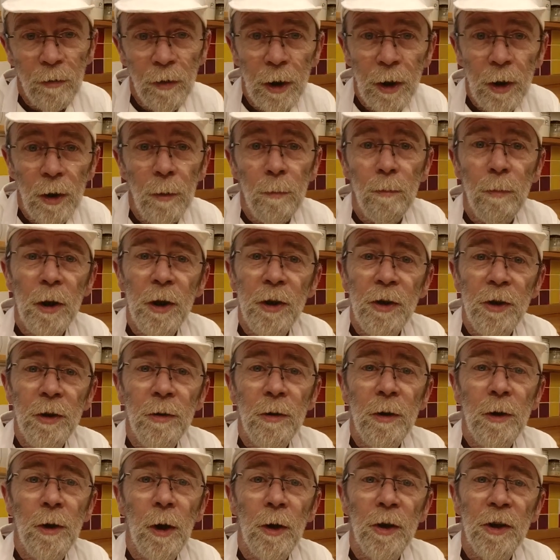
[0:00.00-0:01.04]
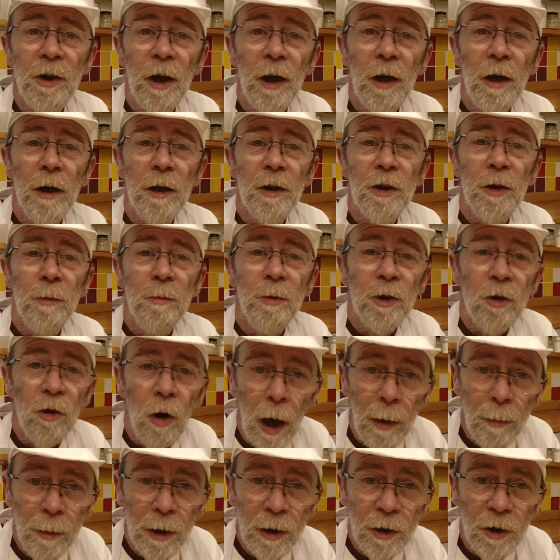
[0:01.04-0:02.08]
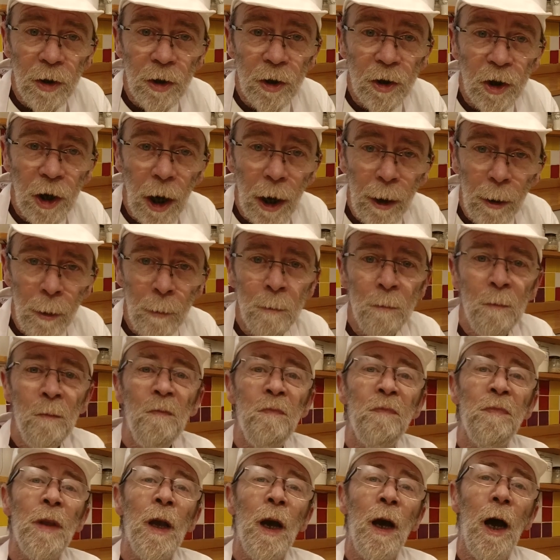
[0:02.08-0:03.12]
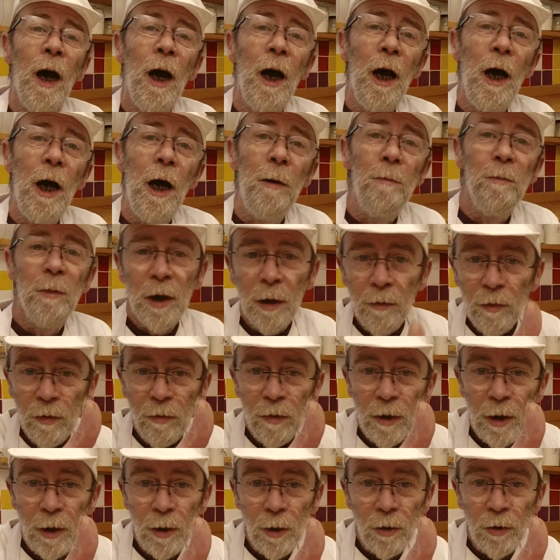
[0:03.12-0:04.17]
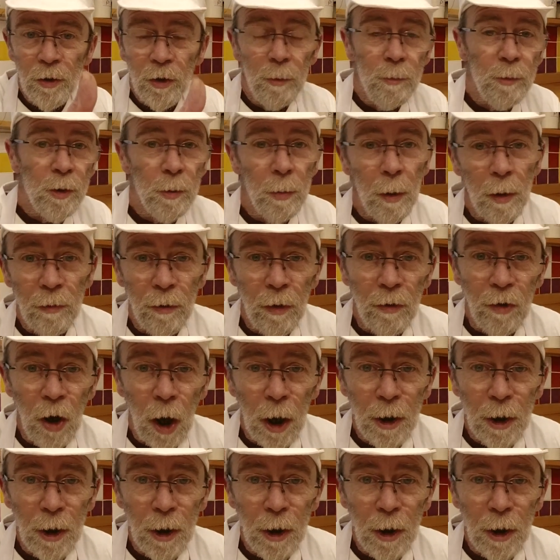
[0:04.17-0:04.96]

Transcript: the video, please do consider subscribing to the channel. Give the video a thumbs up if you've